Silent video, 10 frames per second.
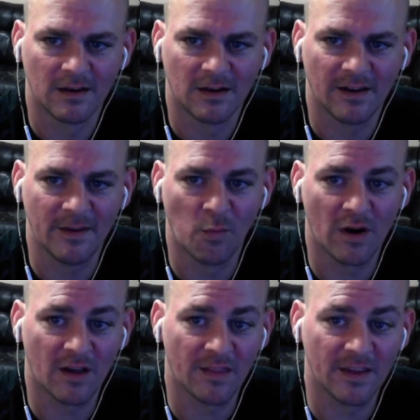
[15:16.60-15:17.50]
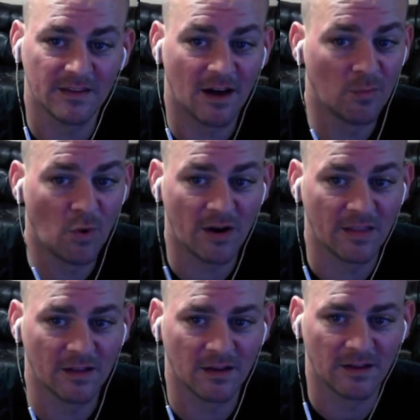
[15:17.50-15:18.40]
And then 1 on the
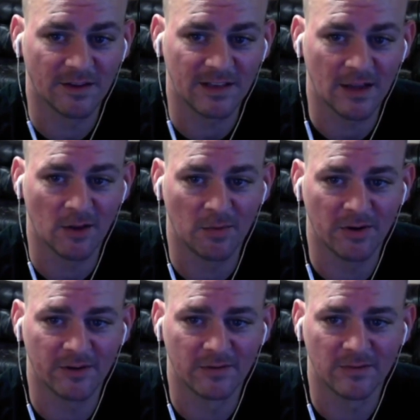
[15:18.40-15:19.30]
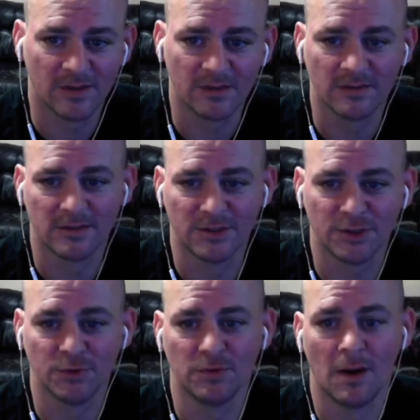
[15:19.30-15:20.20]
yellow bird. 1, 2,
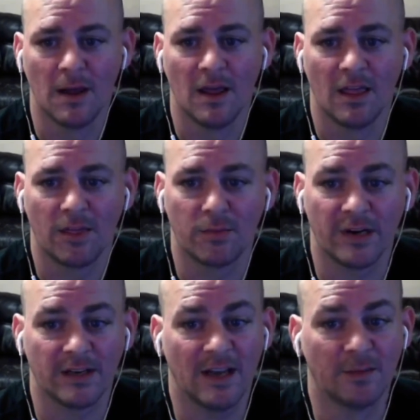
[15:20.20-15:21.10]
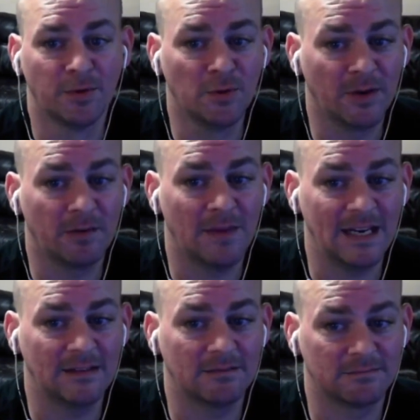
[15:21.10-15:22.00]
3. Now the blue bird might.
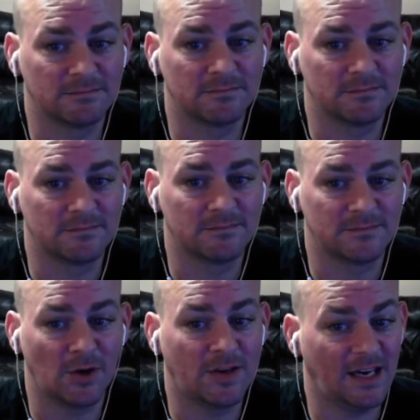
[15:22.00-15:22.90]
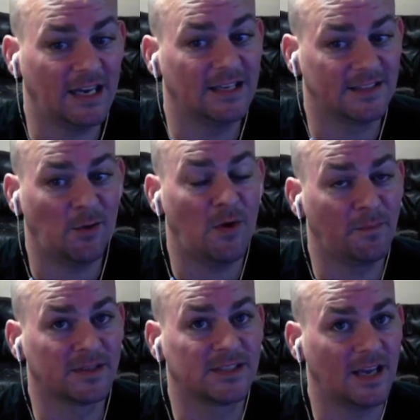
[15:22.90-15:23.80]
Okay, he's at
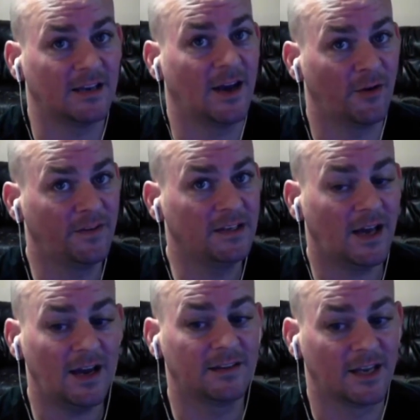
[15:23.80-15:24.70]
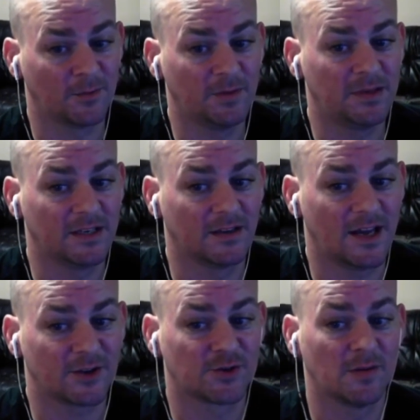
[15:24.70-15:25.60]
1%. Now if he died there, we'd be in a
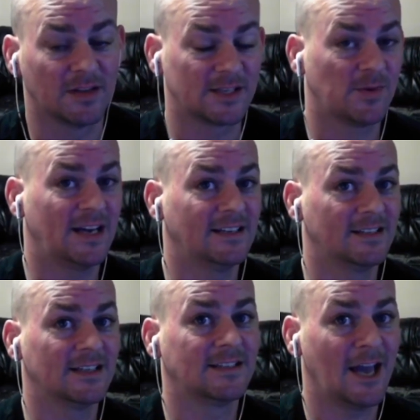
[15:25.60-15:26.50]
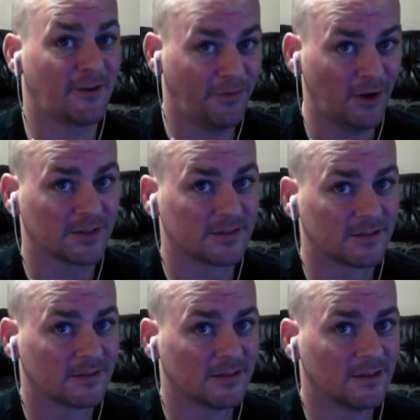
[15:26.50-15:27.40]
lot of trouble. That's why I did the attack first.
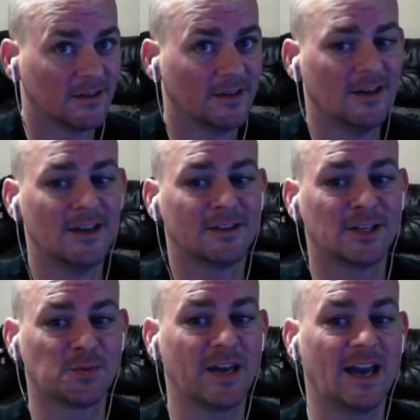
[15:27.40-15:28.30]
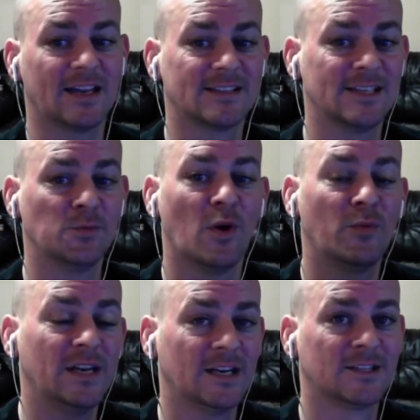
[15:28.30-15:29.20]
This way I could see what we
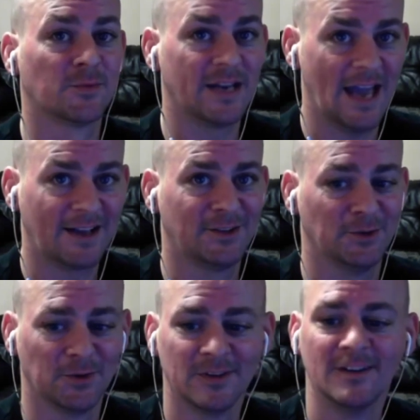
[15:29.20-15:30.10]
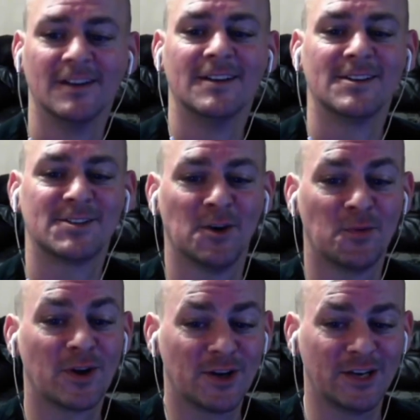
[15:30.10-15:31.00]
needed to react to. So
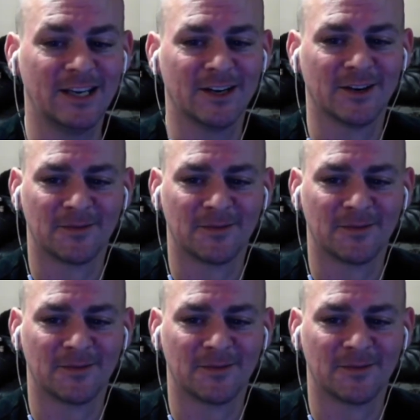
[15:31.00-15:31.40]
we're good here.